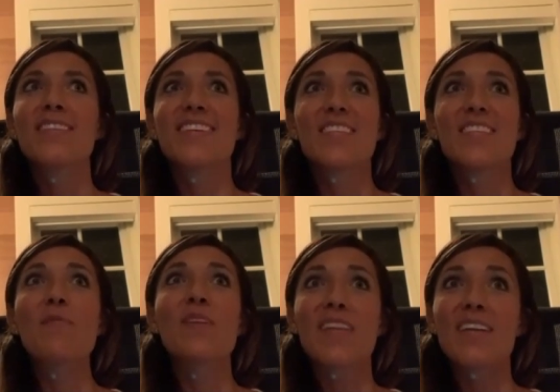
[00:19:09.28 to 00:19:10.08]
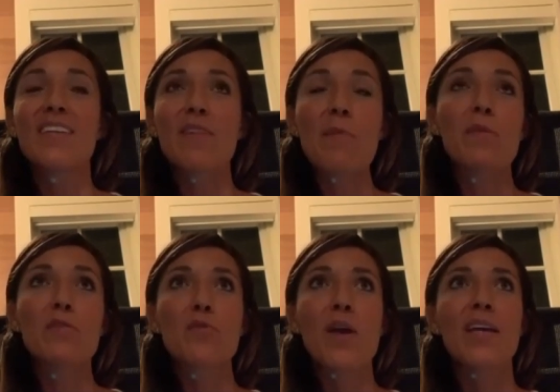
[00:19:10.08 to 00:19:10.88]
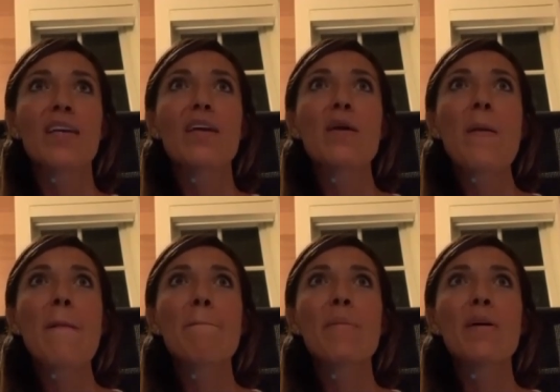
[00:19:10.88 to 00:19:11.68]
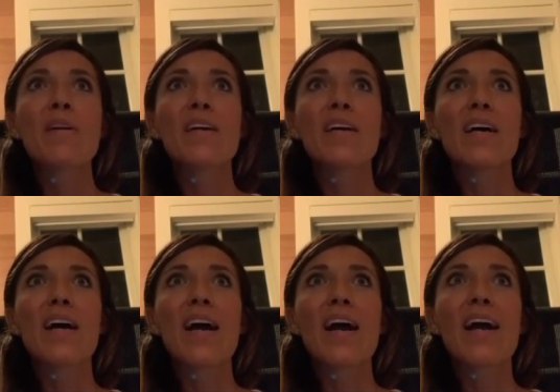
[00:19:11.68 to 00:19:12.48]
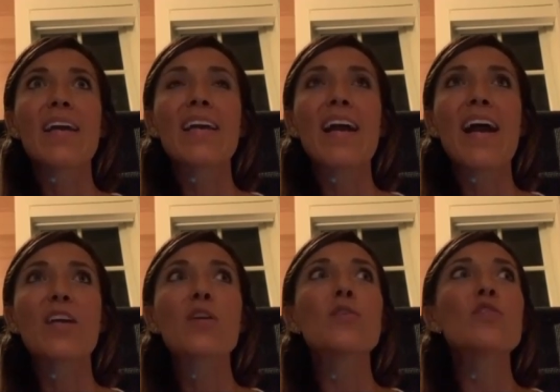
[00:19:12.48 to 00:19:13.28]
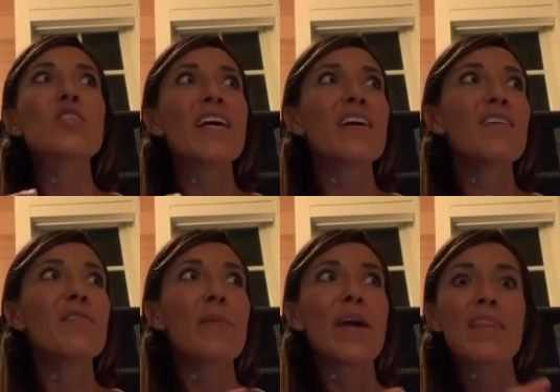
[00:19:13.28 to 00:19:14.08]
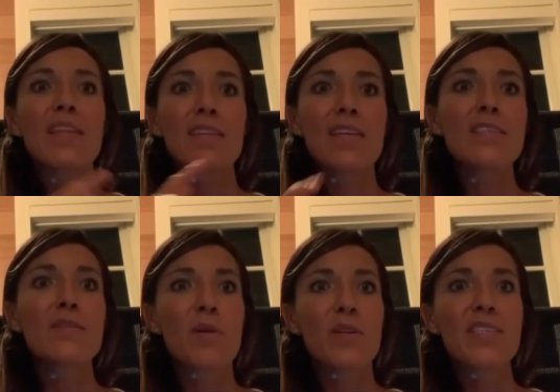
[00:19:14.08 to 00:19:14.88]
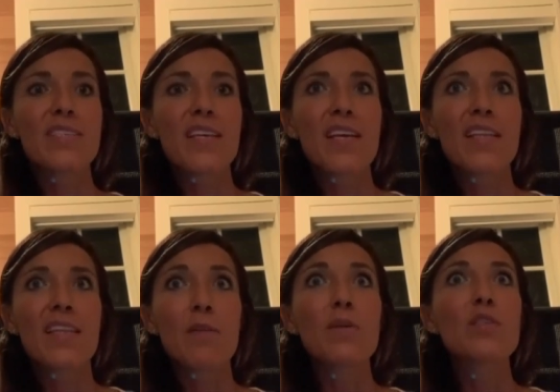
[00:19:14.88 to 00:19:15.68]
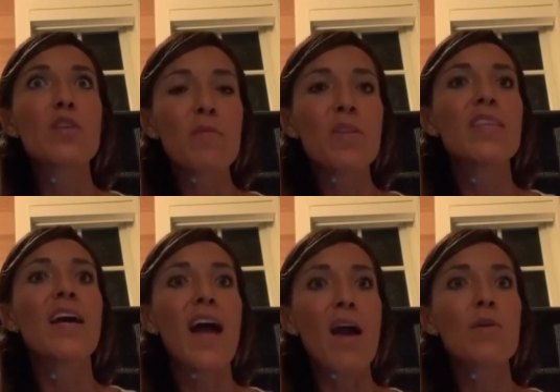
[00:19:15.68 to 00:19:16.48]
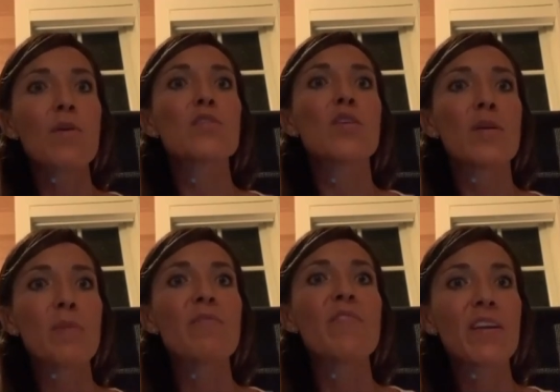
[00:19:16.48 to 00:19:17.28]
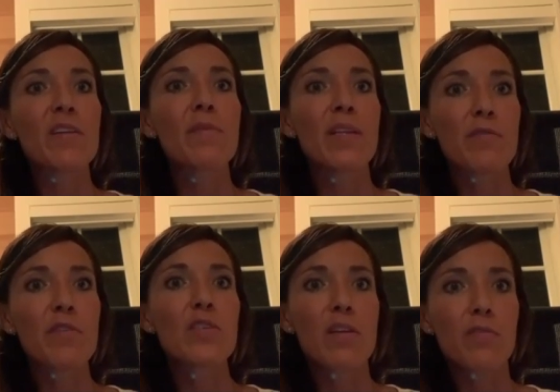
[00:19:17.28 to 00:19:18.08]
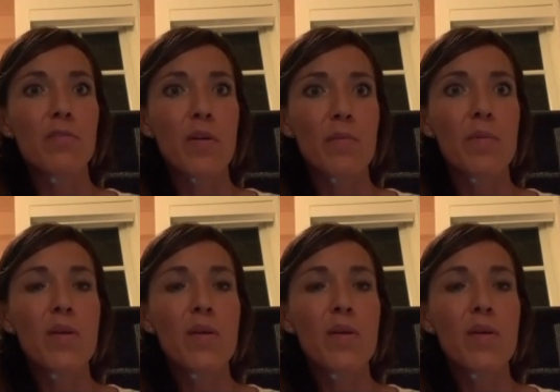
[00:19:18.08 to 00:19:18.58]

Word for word: something i, I must try but i i could tell by the testimonies that it was something that I was going to be very beneficial from.